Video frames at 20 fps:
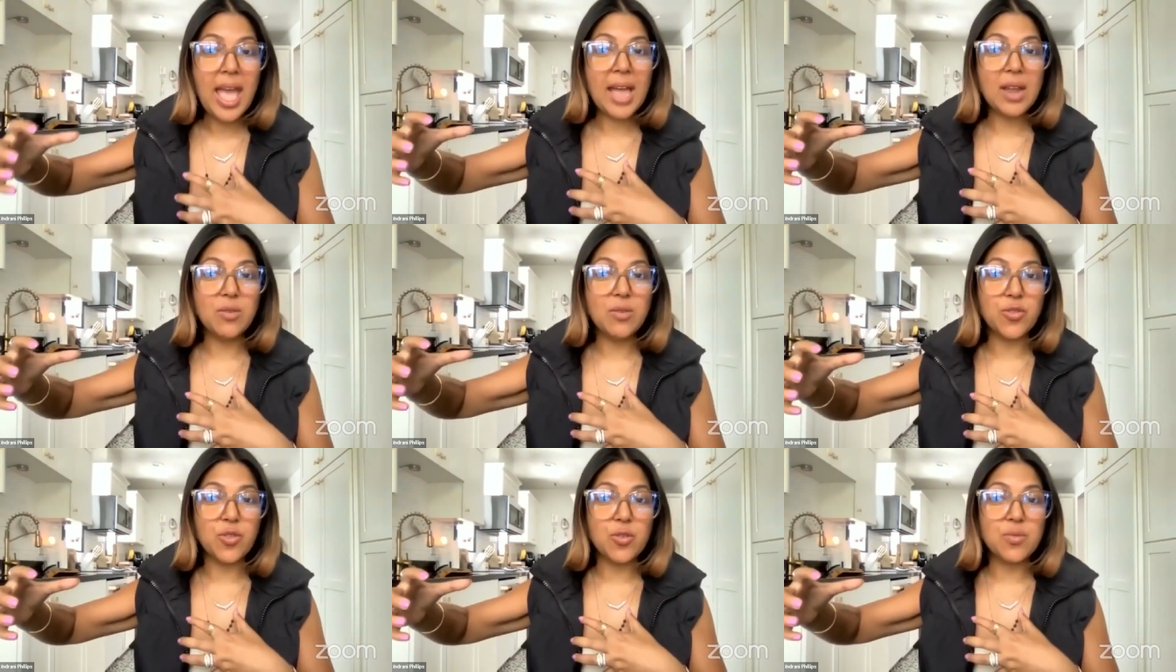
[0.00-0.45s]

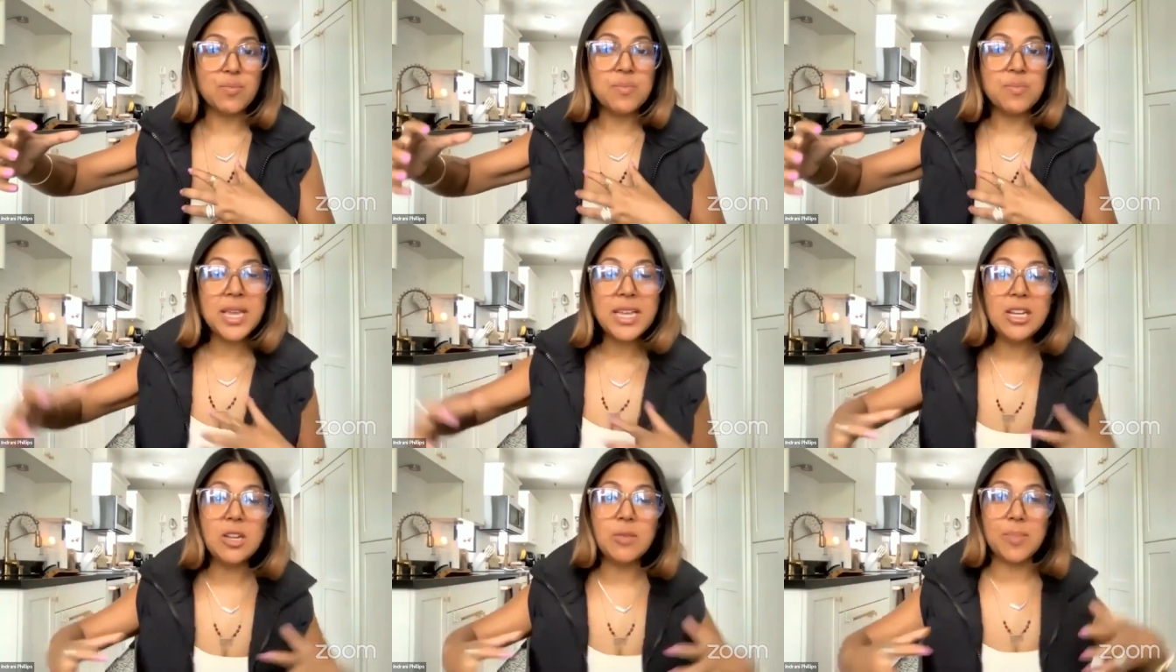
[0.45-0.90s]
And for
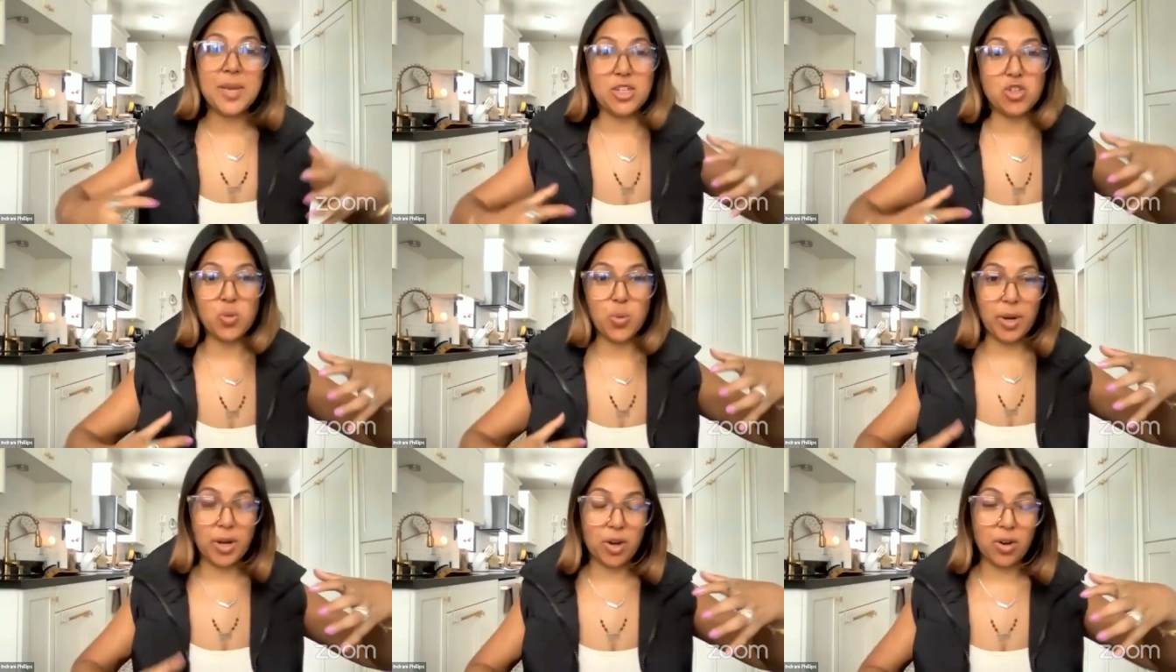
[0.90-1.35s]
me to be
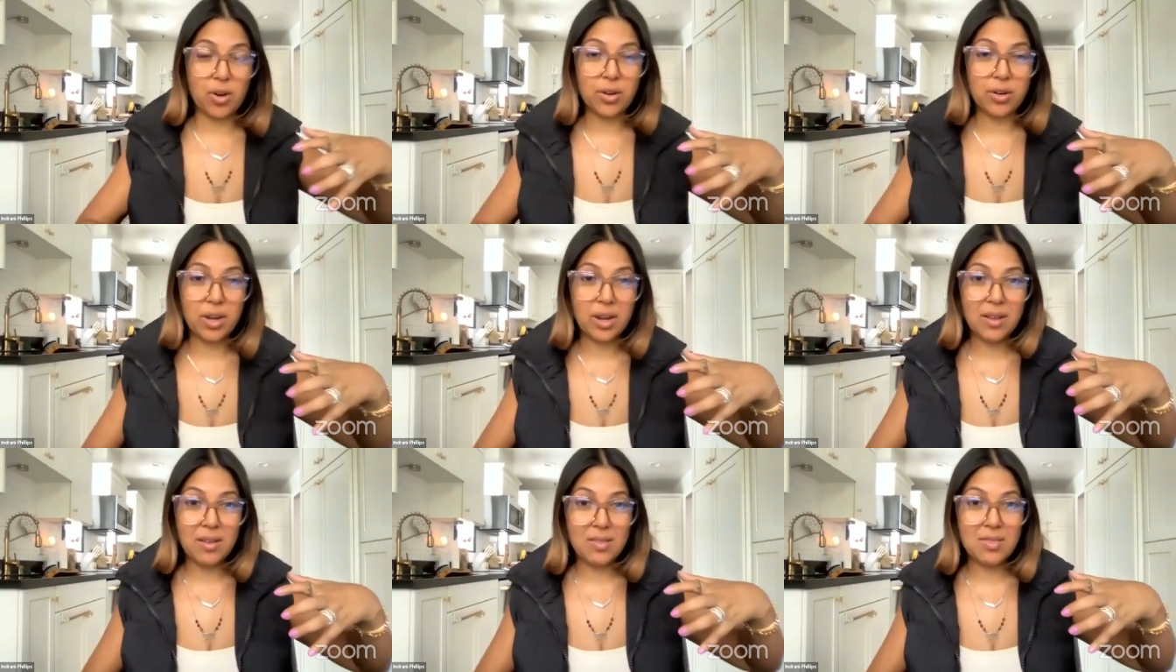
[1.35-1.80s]

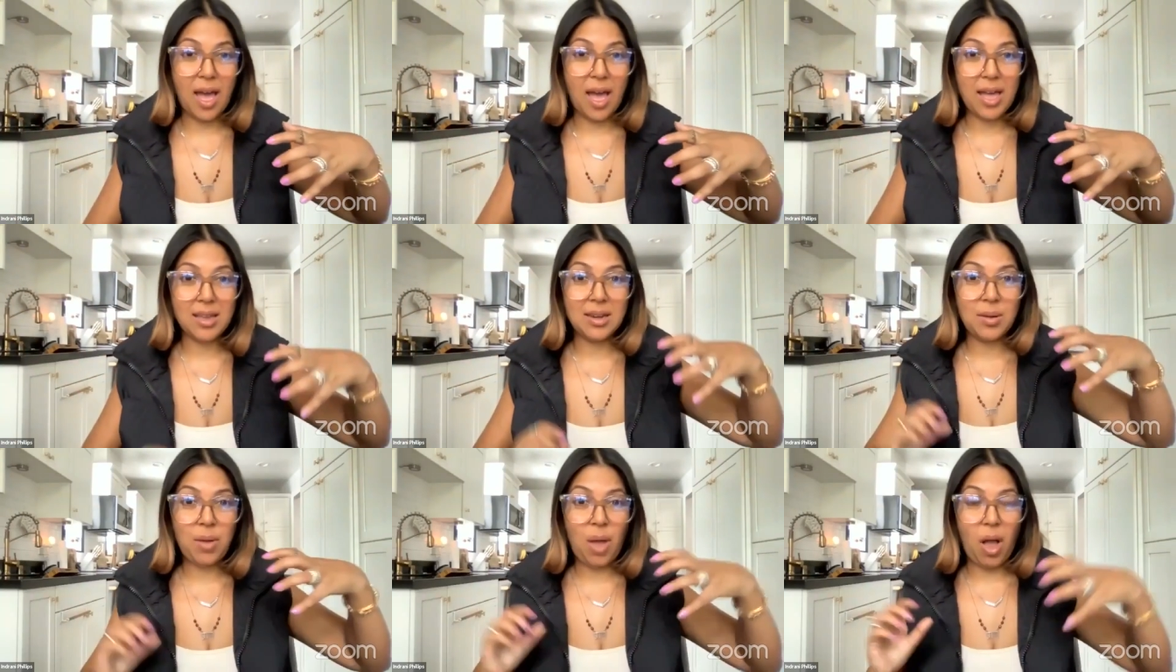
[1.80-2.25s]
triggered
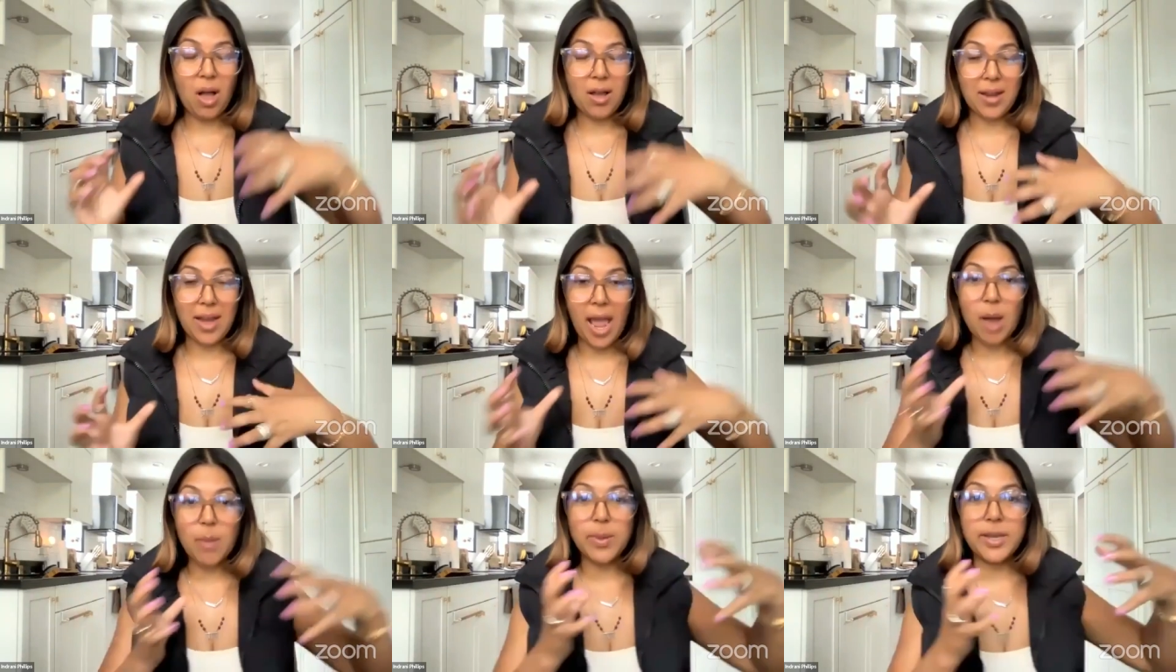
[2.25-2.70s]
then
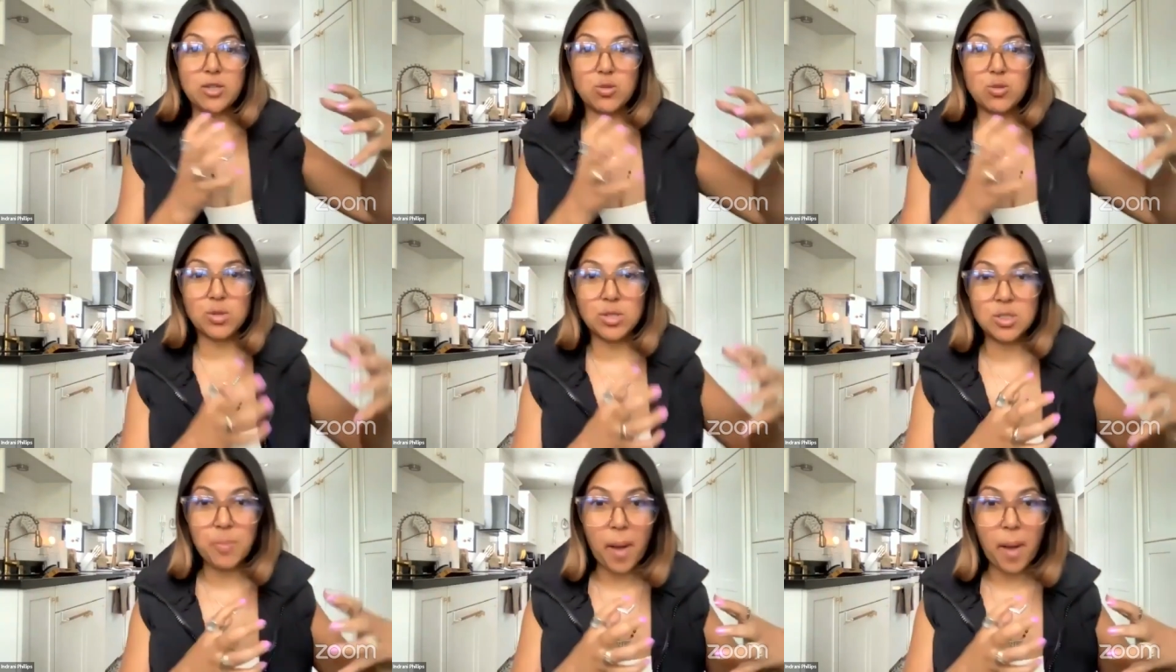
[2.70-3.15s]
on how he's
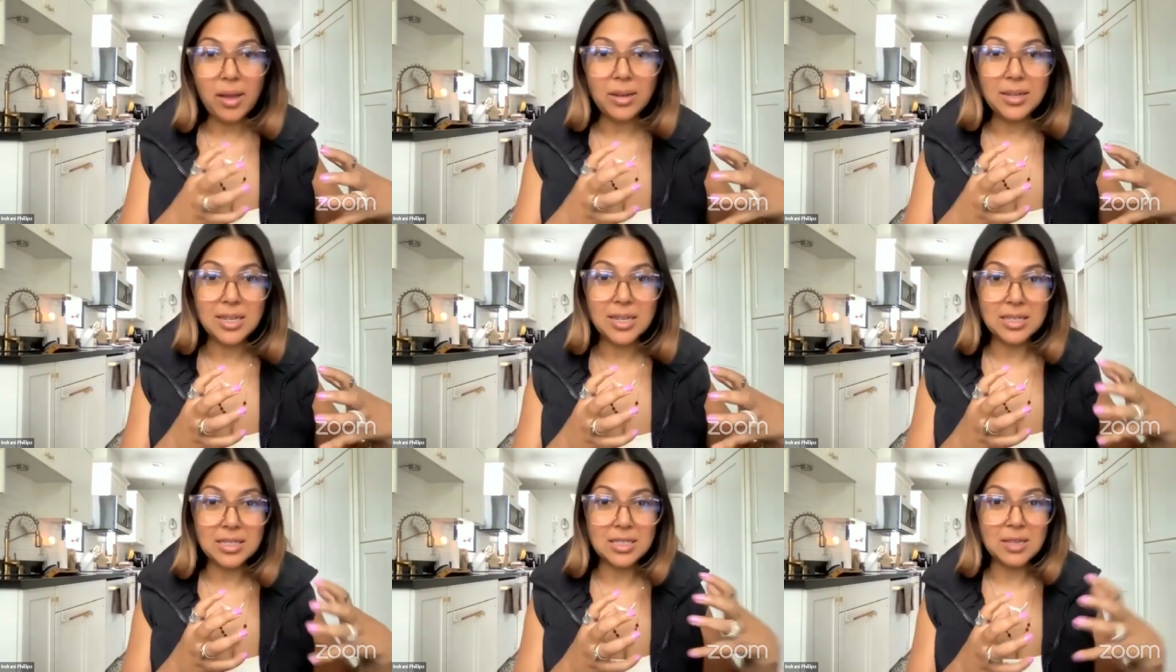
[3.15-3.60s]

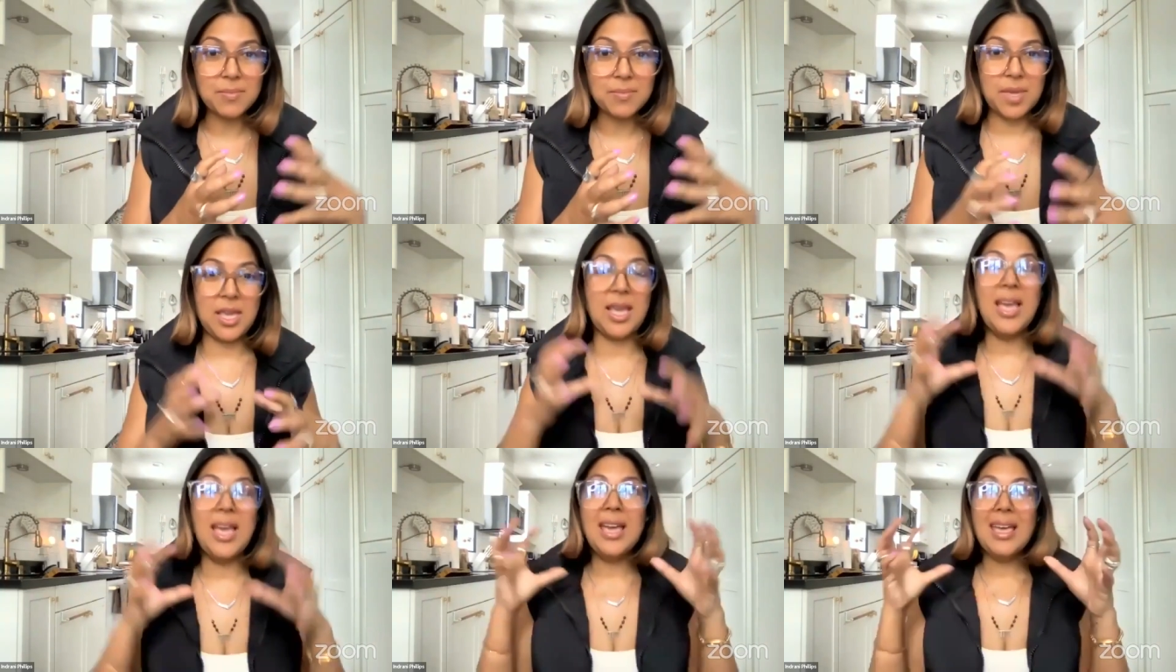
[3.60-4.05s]
responding to
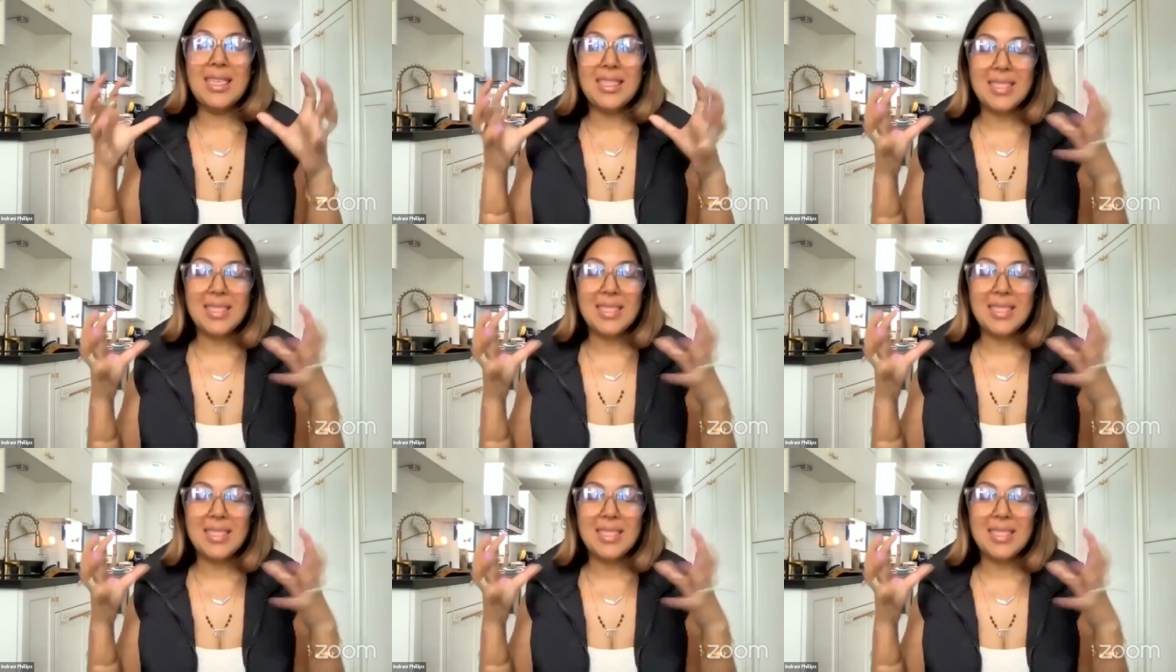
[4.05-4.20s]
me,